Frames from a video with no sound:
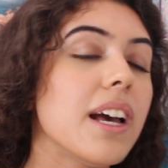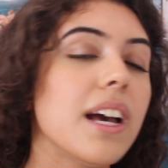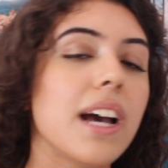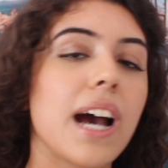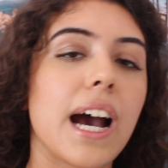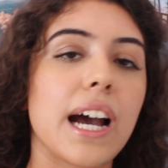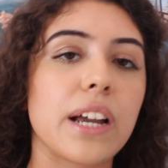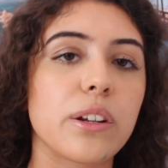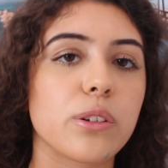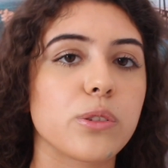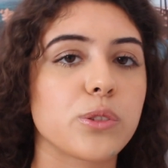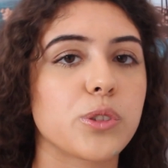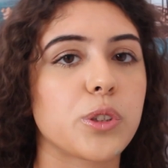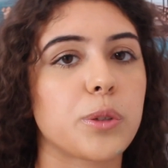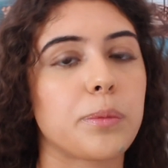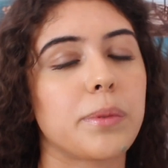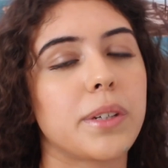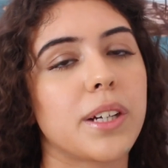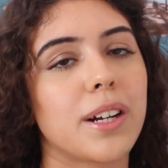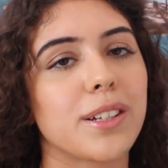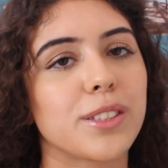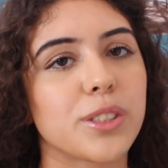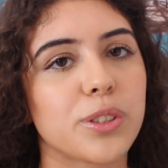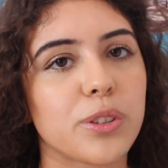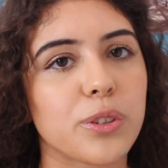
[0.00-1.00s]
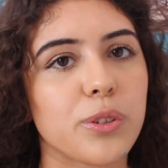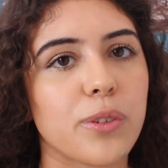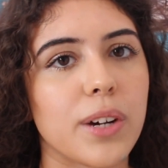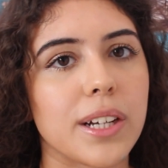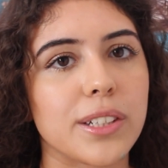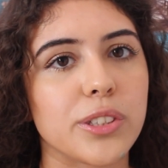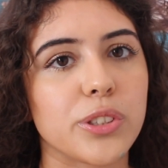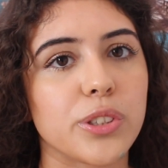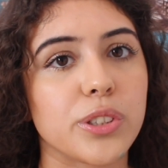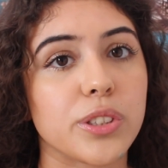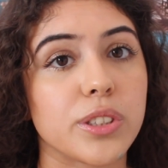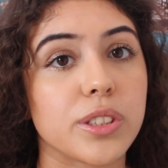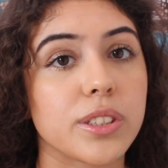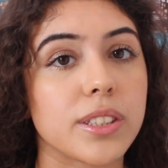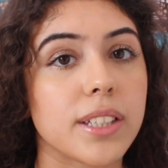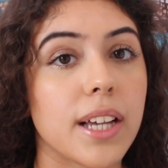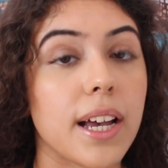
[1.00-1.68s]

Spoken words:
I'd also be answering questions